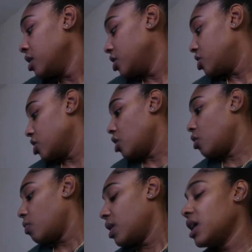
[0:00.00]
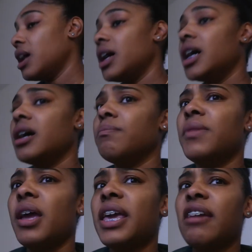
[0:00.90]
So
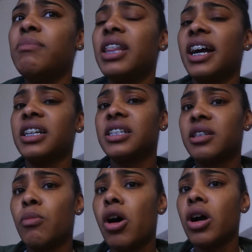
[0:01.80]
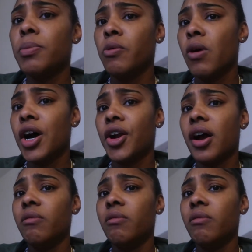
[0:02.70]
they gave me like a small cup of water.